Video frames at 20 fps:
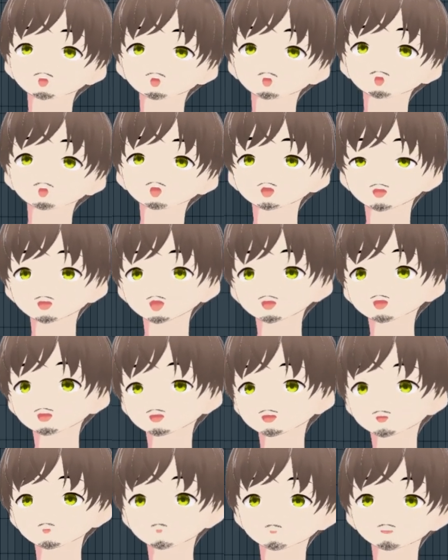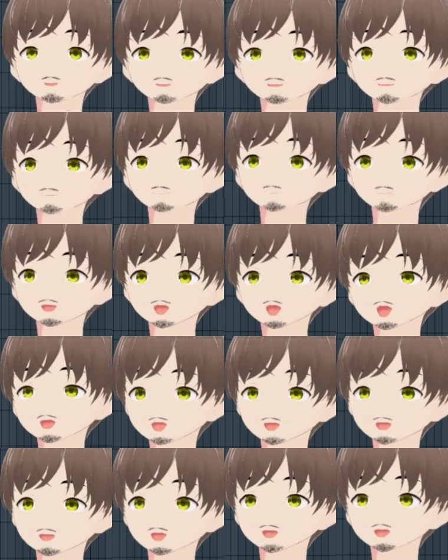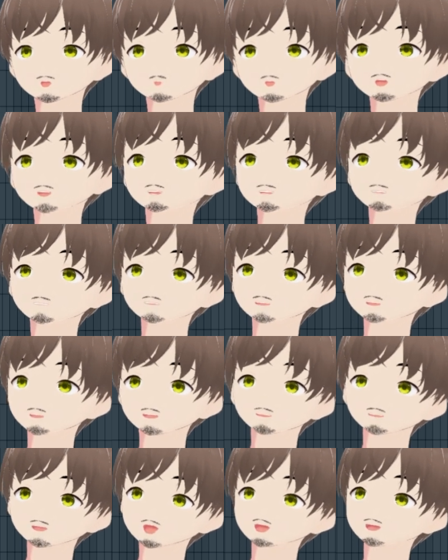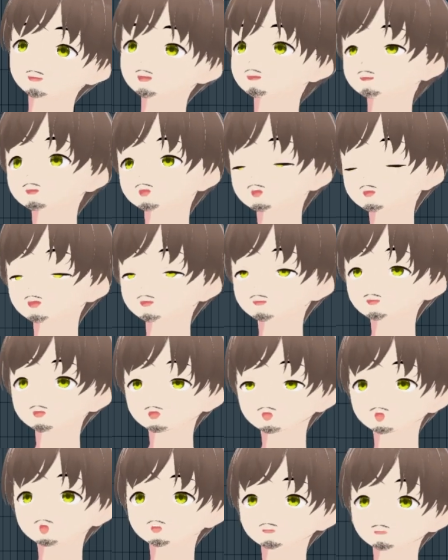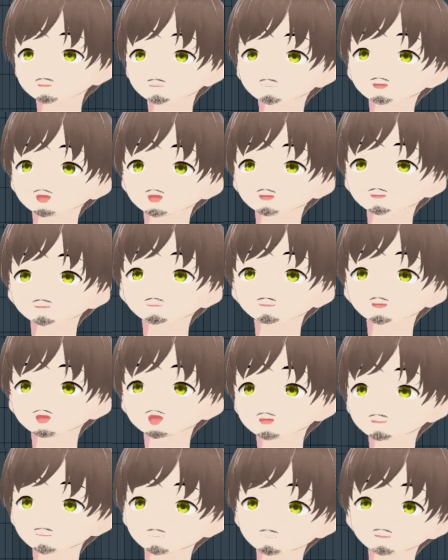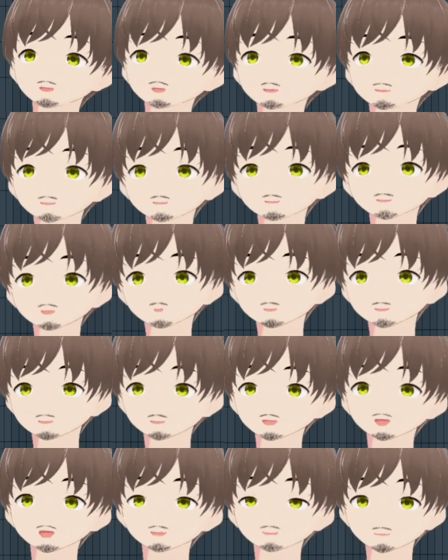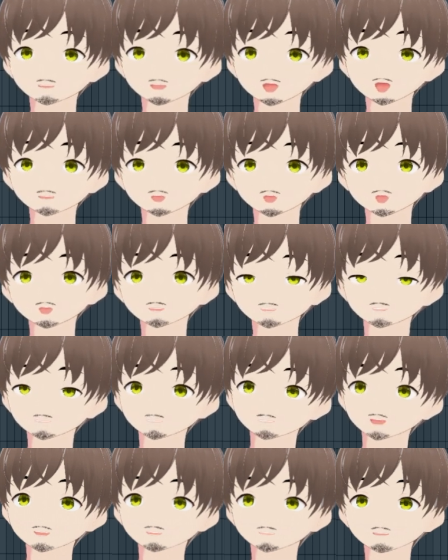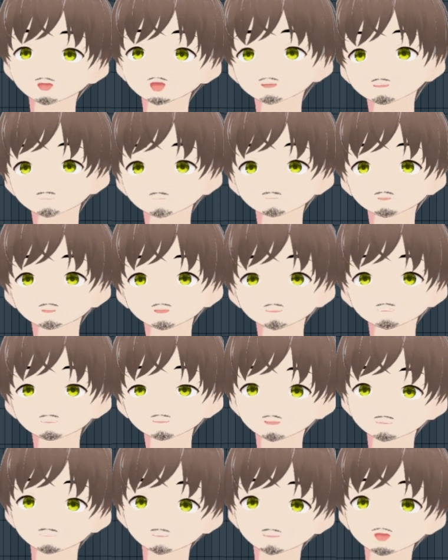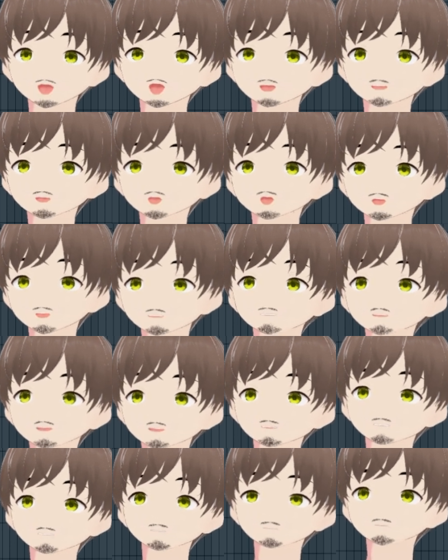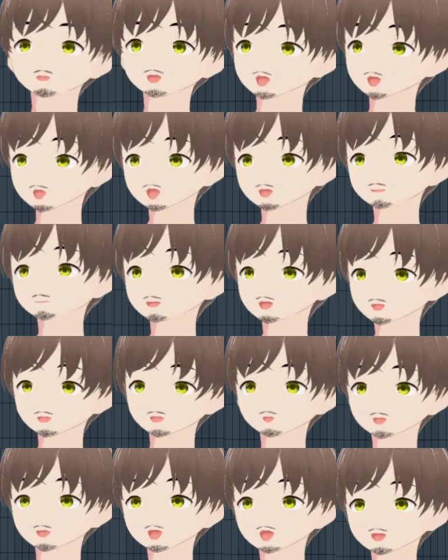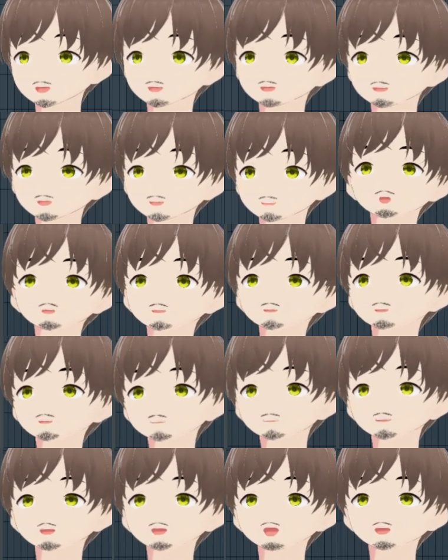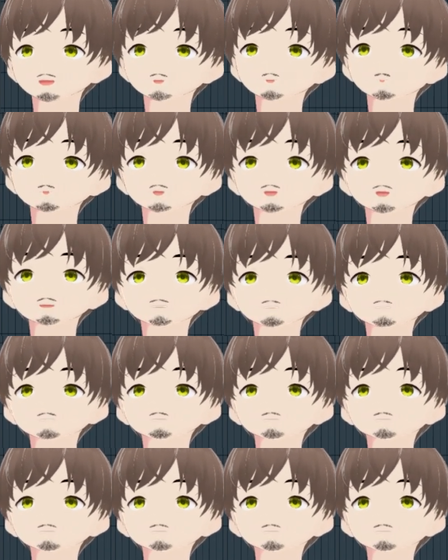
I got a good sound, I got a good master. It's not clipping anymore, it sounds nice, it sounds fuller, it has nice bass, it has nice richness, a nice presence. I'm gonna show you how I did that. First thing I do is